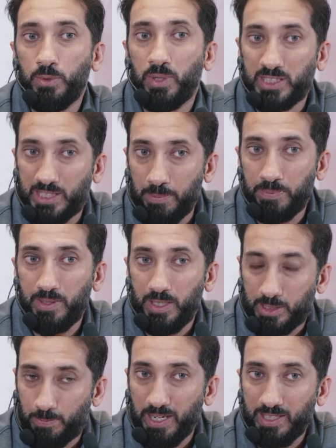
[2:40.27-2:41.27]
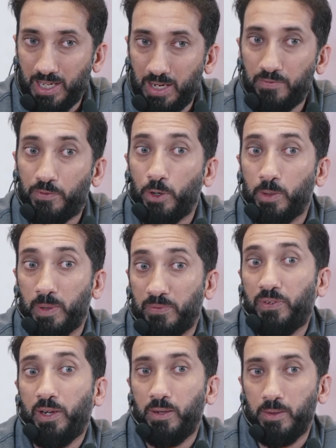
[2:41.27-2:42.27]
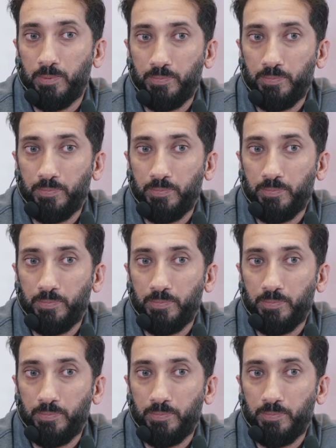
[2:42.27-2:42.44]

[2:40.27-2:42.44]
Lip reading: expect a verb, a fi'l.